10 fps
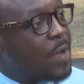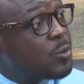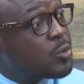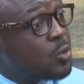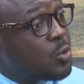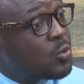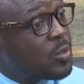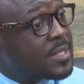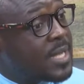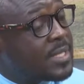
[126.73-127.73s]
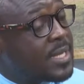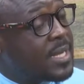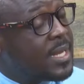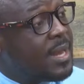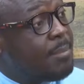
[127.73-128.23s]
I was told was that
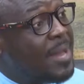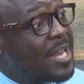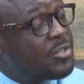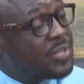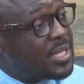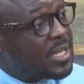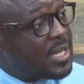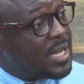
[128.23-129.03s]
the military